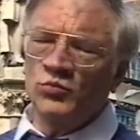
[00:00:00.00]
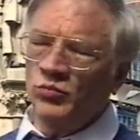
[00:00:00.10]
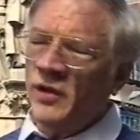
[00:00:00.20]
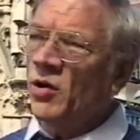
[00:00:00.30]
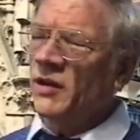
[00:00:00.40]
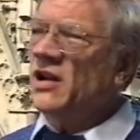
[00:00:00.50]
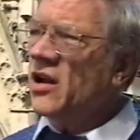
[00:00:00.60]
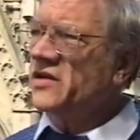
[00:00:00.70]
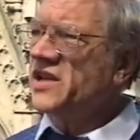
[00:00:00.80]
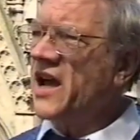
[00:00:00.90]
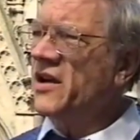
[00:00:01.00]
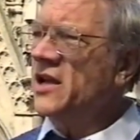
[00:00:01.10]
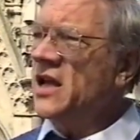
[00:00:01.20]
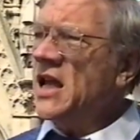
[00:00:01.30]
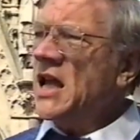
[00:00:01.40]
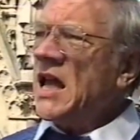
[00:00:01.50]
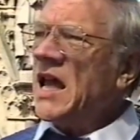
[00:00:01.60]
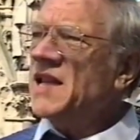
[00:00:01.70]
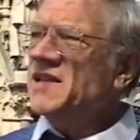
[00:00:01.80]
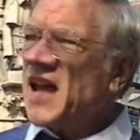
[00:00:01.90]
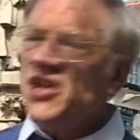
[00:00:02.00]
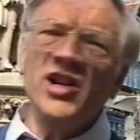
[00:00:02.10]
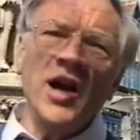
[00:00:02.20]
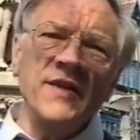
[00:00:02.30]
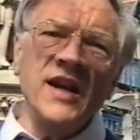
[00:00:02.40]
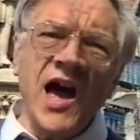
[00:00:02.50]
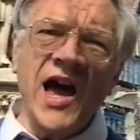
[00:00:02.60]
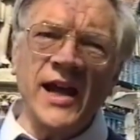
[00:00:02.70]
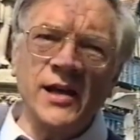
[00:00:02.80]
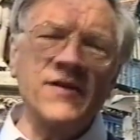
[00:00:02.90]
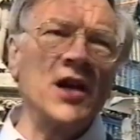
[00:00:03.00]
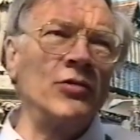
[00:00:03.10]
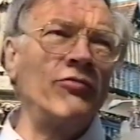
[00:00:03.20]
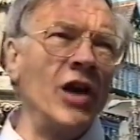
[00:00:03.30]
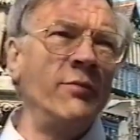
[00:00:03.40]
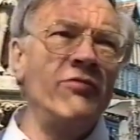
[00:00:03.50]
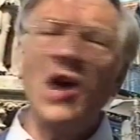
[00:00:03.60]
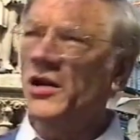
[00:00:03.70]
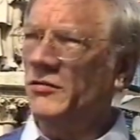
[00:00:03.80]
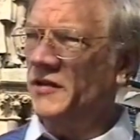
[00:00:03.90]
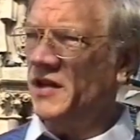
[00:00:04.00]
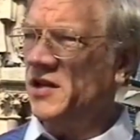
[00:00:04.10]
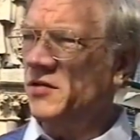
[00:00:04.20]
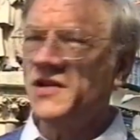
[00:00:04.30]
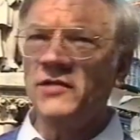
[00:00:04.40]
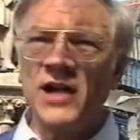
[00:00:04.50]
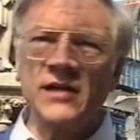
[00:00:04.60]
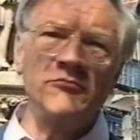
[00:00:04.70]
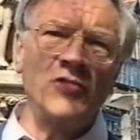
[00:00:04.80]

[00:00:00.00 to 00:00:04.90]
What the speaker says: we call the clock tower is actually on the line of the old Roman road that used to run